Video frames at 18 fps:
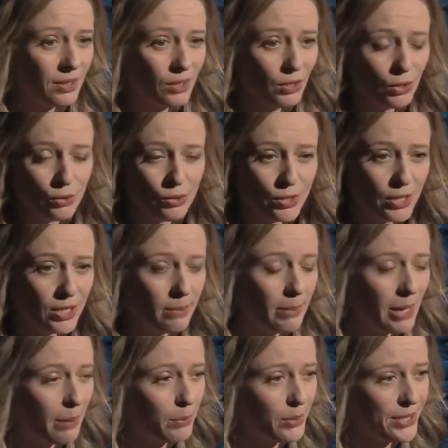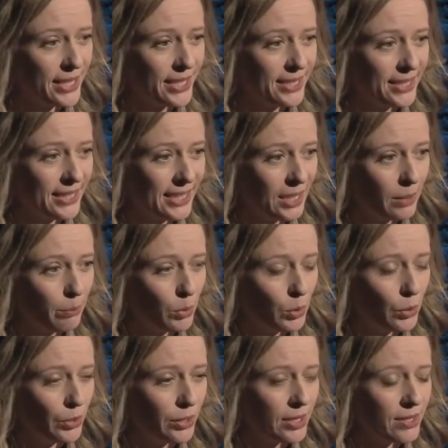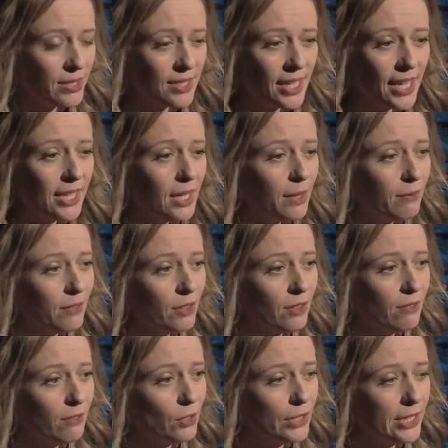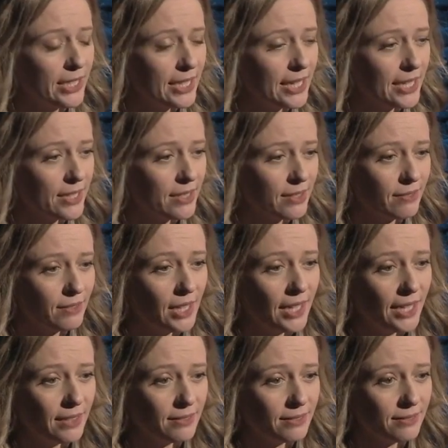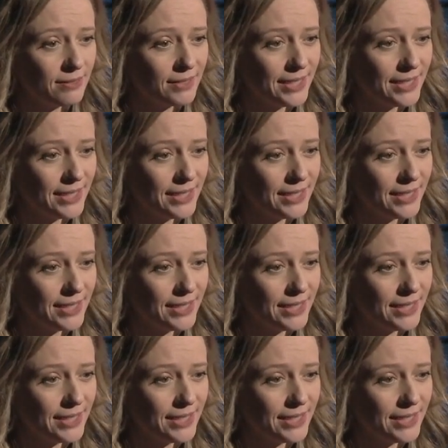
you're concerned about protecting the unborn, then sign up for the 40 Days of Life.